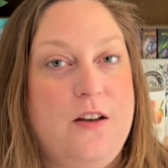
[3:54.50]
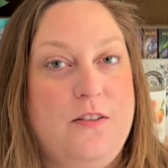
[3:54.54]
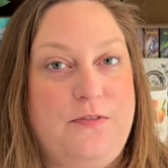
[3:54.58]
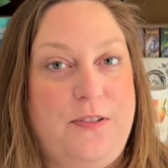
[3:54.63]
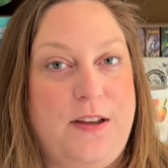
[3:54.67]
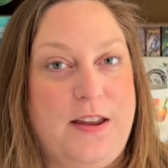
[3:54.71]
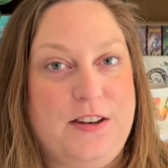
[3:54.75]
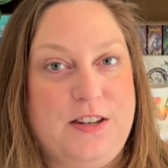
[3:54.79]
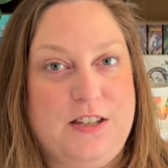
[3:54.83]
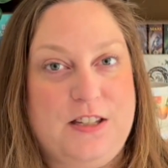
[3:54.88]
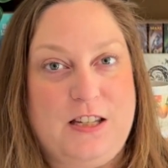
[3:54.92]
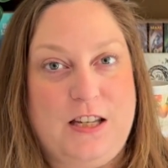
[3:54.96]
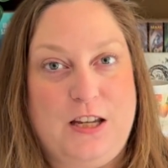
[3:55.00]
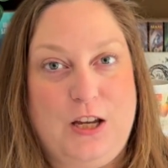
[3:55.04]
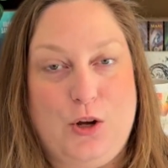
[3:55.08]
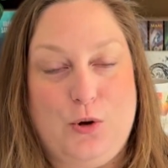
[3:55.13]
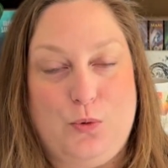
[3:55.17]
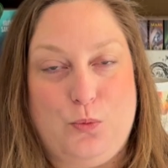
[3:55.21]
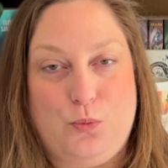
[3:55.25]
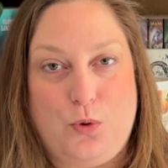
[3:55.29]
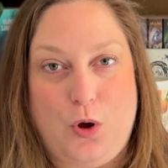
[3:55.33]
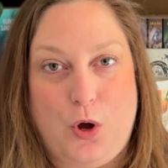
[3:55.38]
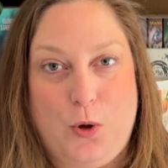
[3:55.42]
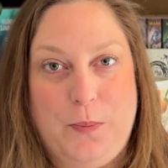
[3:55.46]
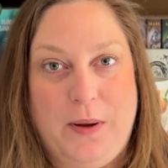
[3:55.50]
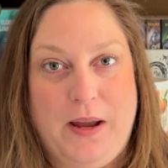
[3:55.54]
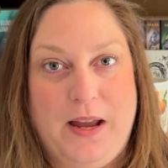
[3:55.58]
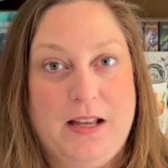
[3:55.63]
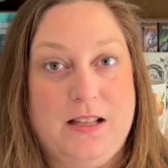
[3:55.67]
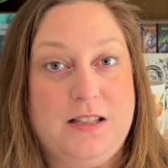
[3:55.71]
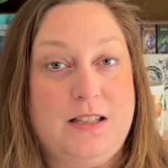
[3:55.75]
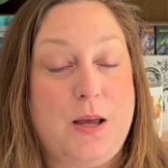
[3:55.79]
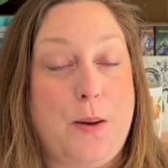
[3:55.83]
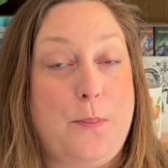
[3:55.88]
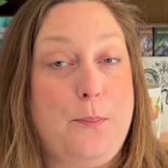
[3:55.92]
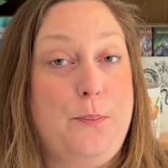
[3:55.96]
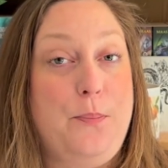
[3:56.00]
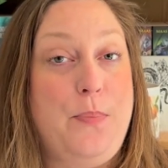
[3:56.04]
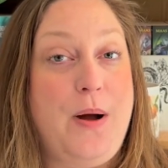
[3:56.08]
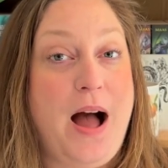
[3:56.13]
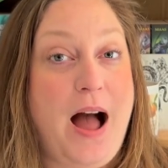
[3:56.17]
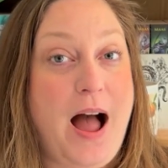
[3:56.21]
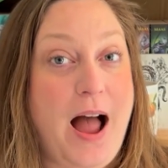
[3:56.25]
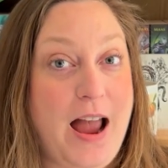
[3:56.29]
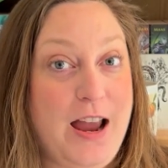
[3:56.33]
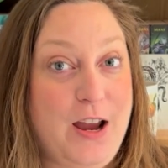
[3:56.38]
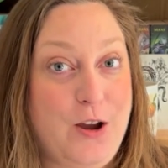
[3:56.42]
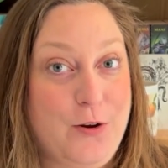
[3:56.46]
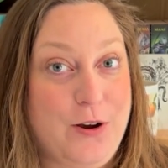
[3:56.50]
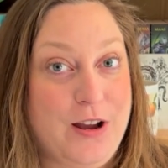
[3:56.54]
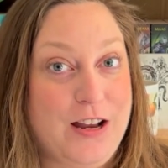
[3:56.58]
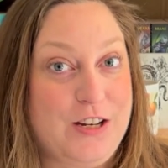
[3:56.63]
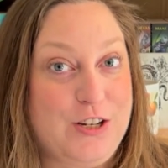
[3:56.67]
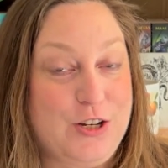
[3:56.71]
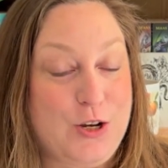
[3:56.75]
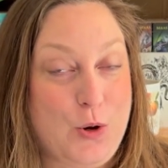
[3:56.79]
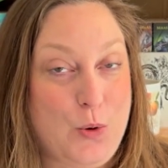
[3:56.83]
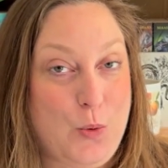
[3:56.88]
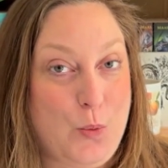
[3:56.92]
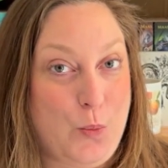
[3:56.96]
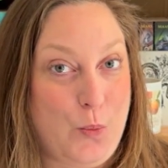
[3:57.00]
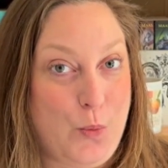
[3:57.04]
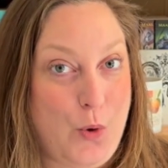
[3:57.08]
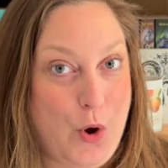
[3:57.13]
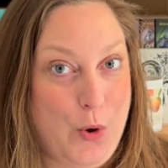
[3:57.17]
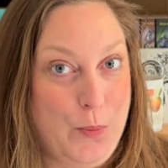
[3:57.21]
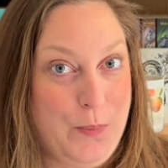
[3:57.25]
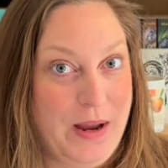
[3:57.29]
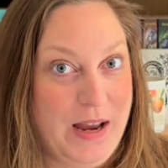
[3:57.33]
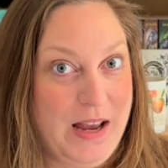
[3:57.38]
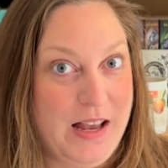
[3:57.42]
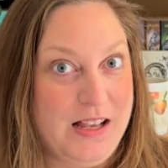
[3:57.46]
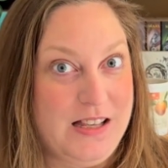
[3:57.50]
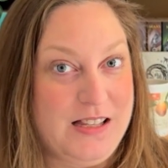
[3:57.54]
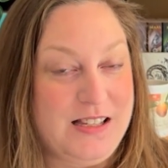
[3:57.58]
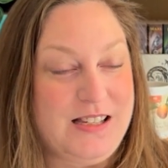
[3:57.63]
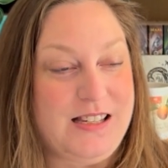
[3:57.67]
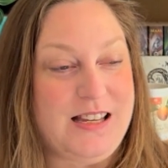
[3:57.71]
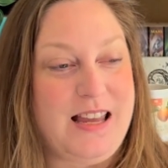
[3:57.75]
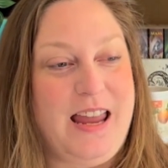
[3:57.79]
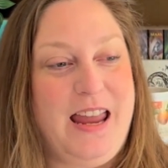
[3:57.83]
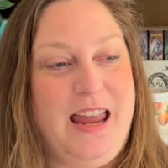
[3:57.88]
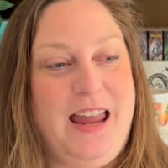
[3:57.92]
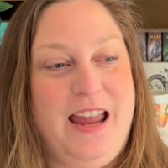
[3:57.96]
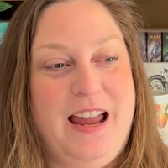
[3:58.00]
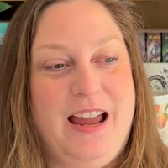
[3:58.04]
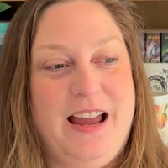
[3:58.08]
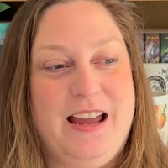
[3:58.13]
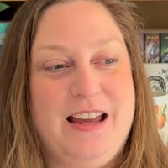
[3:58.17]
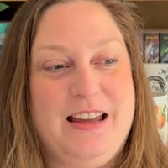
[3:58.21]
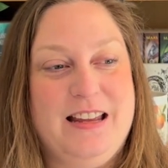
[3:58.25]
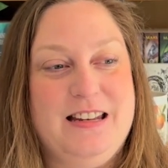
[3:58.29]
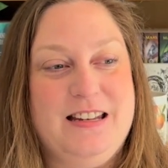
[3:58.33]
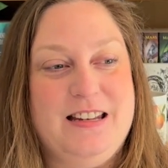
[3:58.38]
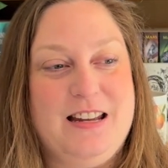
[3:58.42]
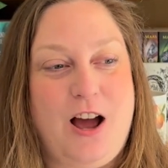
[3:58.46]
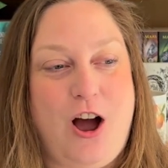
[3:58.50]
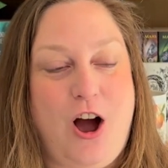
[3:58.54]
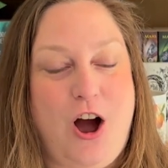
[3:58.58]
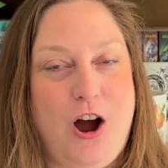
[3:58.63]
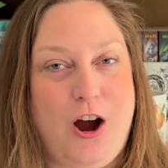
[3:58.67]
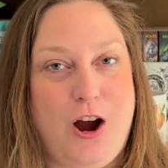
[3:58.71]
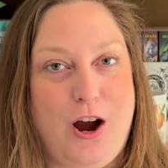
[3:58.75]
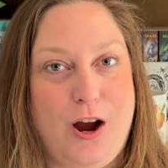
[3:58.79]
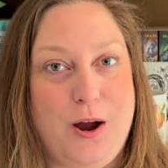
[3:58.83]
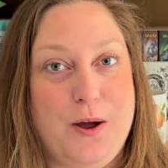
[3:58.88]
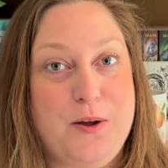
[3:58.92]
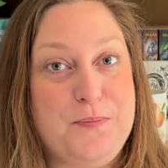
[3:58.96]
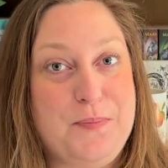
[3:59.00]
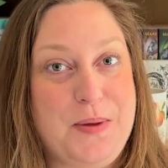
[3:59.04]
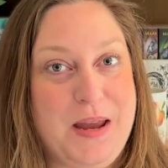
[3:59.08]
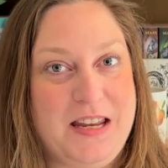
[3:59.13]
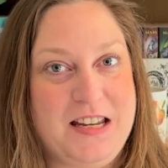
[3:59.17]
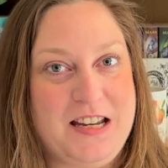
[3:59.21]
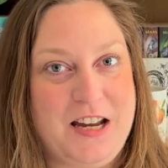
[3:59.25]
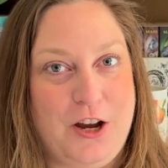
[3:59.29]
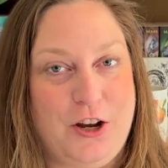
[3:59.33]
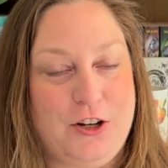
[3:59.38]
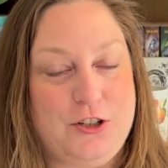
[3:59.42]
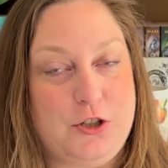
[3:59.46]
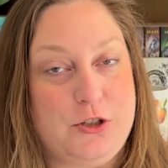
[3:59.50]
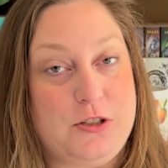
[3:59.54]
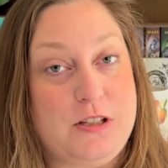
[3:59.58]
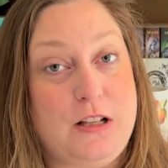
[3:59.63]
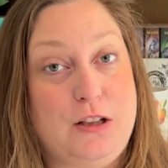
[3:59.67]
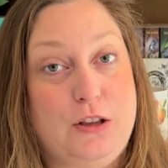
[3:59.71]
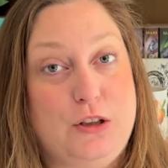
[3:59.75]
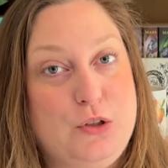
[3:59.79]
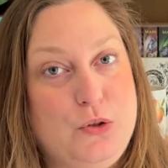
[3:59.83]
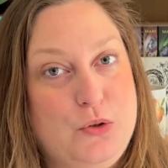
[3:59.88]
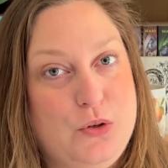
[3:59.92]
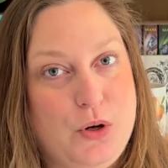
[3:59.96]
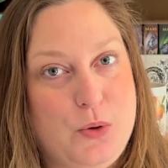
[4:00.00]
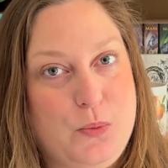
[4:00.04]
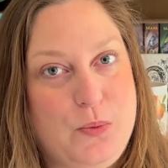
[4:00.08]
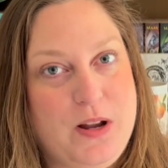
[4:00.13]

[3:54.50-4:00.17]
fantasy romance, pirate romance. And our main character is a lunar